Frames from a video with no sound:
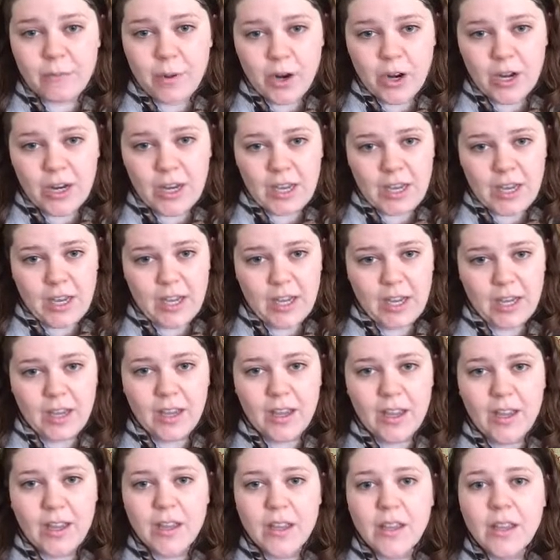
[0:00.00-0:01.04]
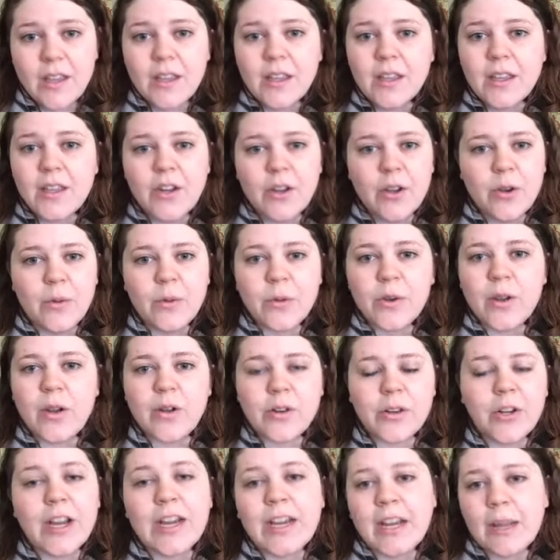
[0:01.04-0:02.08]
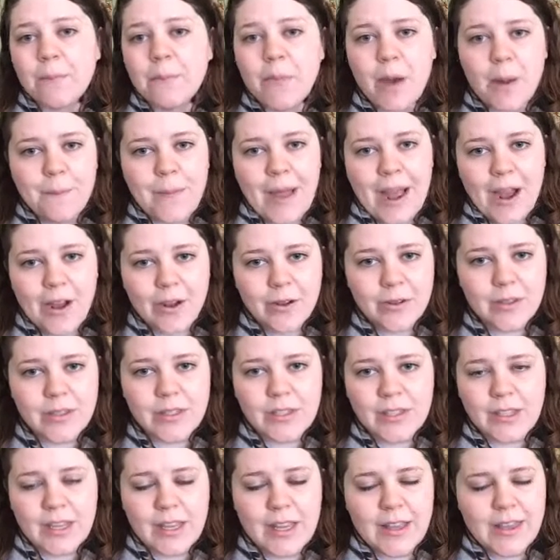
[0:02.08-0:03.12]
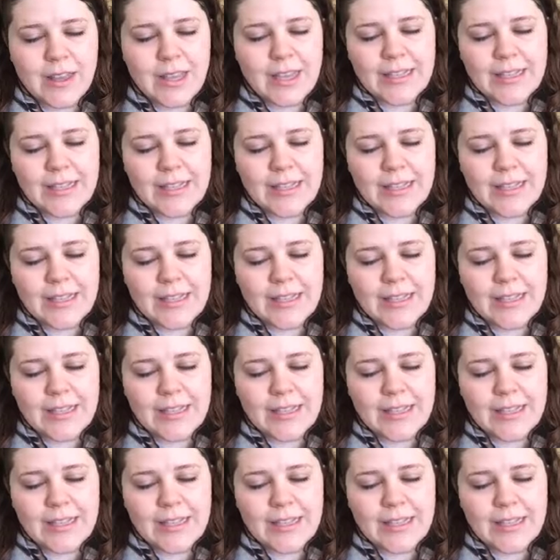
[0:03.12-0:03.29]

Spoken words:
parking, creating bump outs and